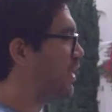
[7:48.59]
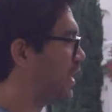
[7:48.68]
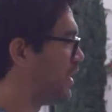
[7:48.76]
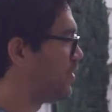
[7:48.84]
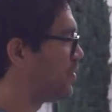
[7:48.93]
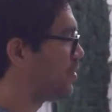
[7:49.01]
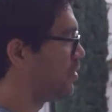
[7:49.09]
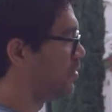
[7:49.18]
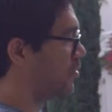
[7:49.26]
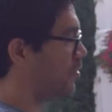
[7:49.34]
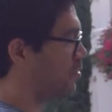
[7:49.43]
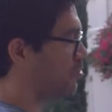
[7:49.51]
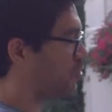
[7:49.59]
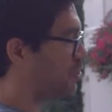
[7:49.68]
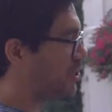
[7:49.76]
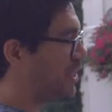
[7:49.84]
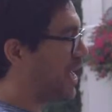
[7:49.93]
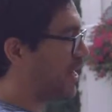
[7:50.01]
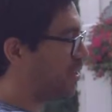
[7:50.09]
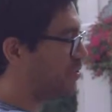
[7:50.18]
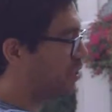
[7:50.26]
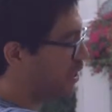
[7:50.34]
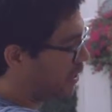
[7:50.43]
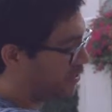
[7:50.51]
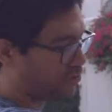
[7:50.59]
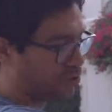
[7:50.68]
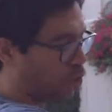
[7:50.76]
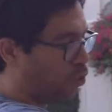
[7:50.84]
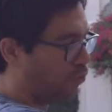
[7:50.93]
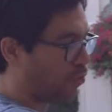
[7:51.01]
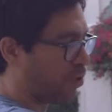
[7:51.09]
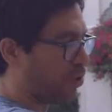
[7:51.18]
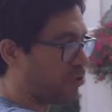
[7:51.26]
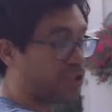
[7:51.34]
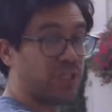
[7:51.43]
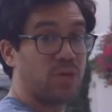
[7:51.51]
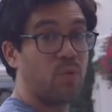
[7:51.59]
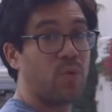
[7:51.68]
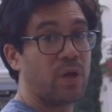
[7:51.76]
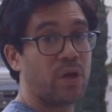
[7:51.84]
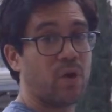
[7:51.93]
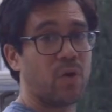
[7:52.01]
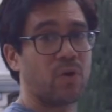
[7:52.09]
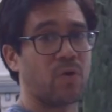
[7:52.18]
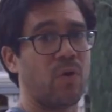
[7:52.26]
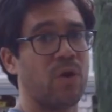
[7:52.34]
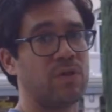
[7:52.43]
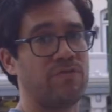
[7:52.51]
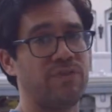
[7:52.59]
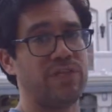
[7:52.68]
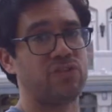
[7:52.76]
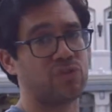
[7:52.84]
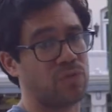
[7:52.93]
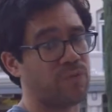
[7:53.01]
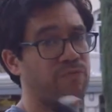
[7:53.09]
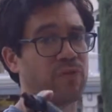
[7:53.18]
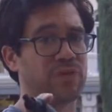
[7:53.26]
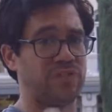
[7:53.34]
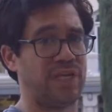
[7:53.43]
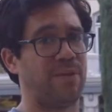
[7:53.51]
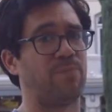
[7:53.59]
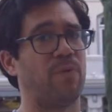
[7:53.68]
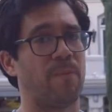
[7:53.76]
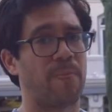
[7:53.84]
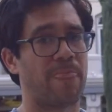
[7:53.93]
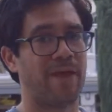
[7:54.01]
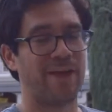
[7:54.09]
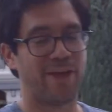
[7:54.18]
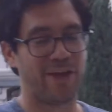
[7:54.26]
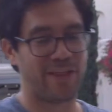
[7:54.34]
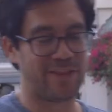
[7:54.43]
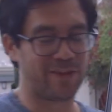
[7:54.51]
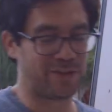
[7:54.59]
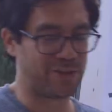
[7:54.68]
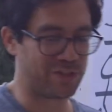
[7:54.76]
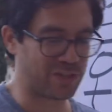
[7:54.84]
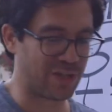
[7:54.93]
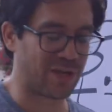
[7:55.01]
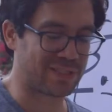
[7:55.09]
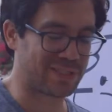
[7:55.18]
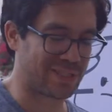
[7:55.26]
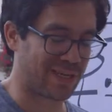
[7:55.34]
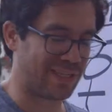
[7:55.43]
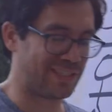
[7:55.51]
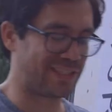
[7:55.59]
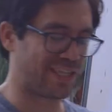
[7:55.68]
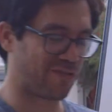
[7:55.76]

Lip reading: does, so status is an overarching one on all of these. So for example, there's a scientist, I